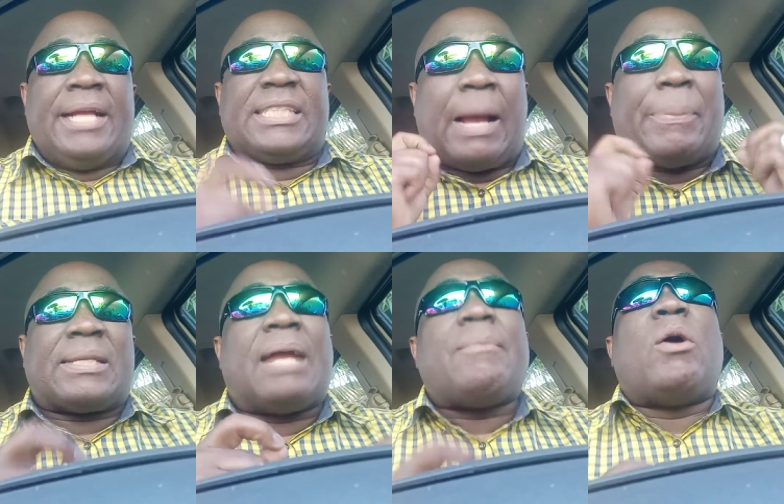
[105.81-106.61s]

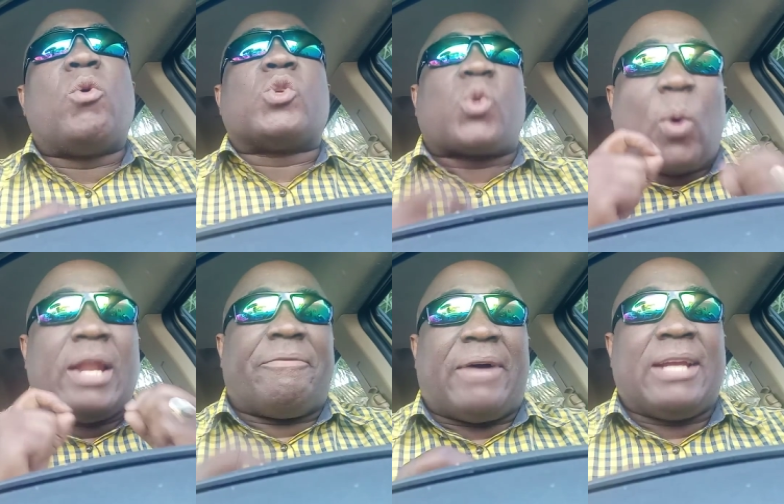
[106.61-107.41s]
Chapelton Maroons
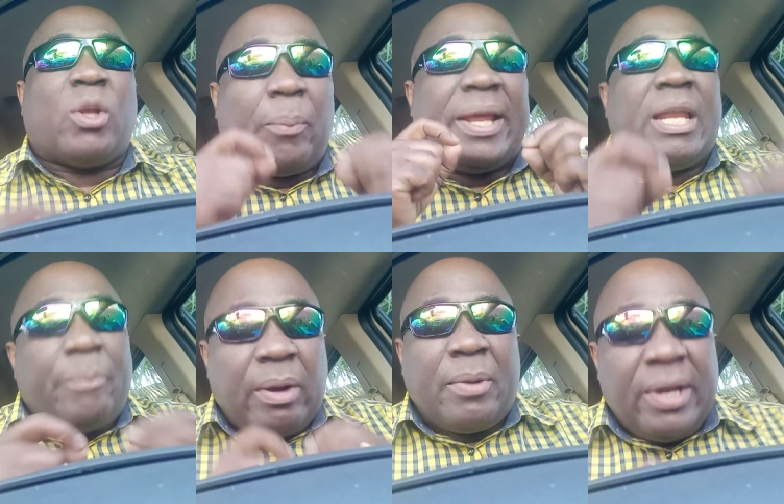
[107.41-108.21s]
qualified to play in the
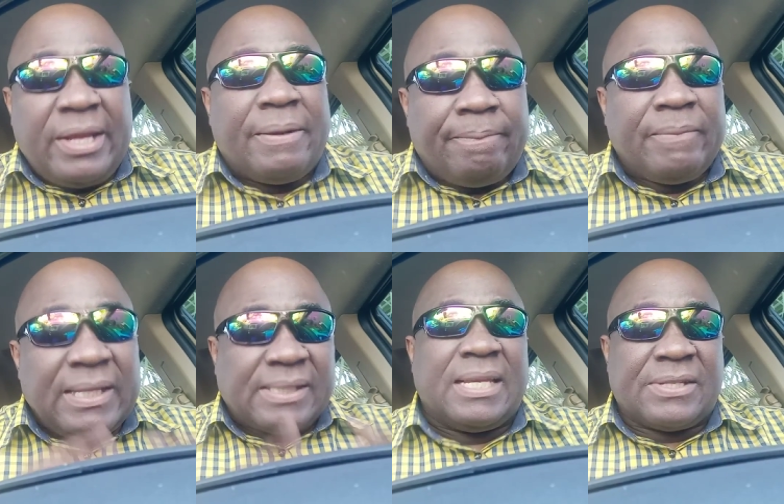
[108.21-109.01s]
Premier League
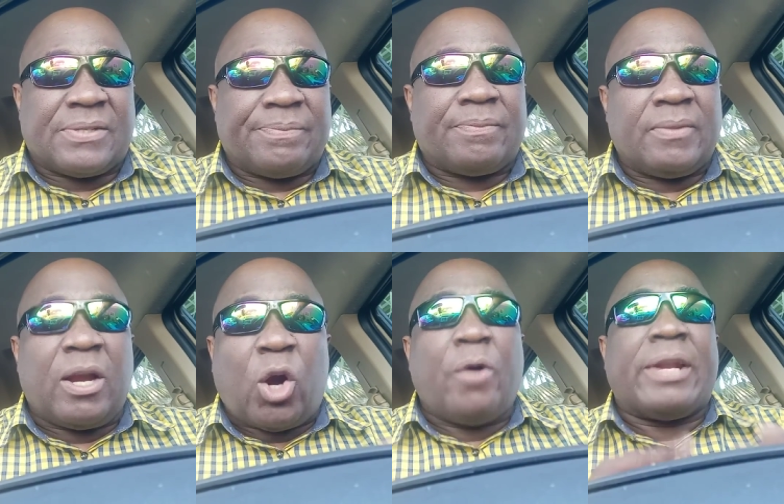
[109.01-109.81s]
this season. They
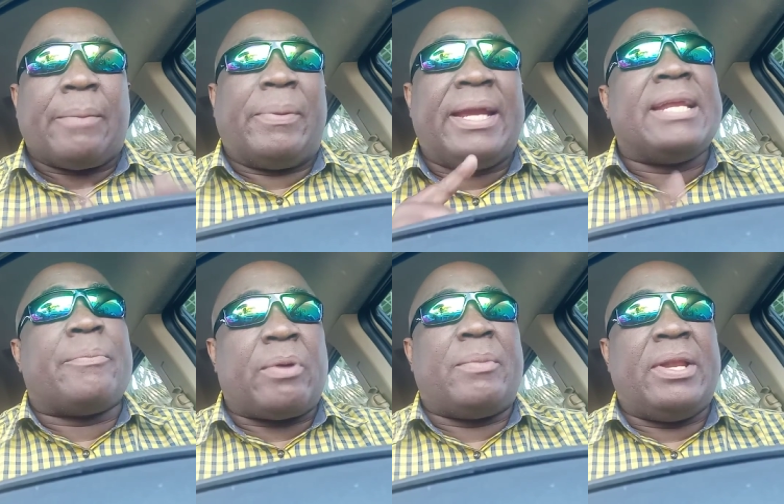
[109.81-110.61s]
are currently playing in the
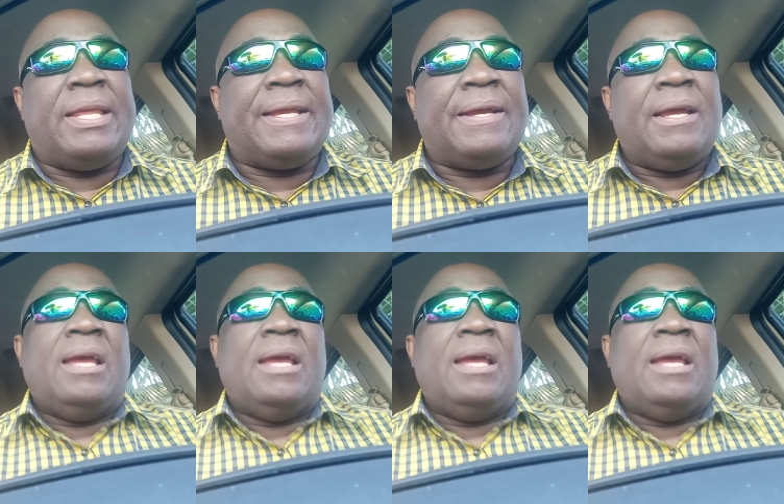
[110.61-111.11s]
Premier League.